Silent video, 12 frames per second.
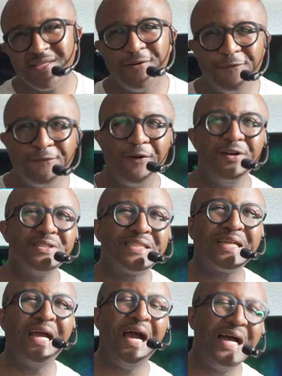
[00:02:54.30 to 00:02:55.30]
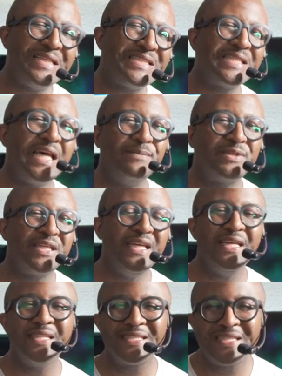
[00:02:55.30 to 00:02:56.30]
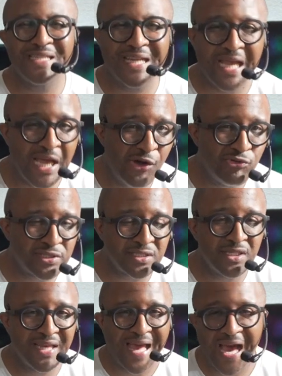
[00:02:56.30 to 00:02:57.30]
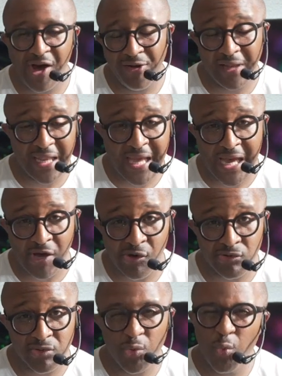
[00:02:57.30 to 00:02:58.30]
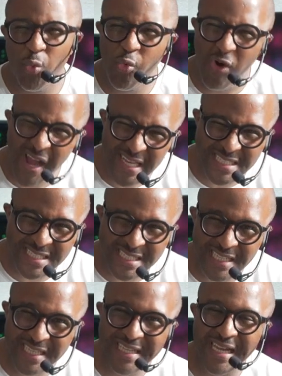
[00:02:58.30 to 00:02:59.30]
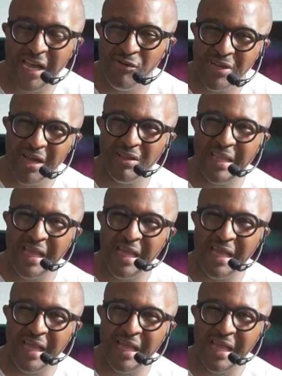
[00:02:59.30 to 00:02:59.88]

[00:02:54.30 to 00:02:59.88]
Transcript: The first concept is to count out loud. What? Count out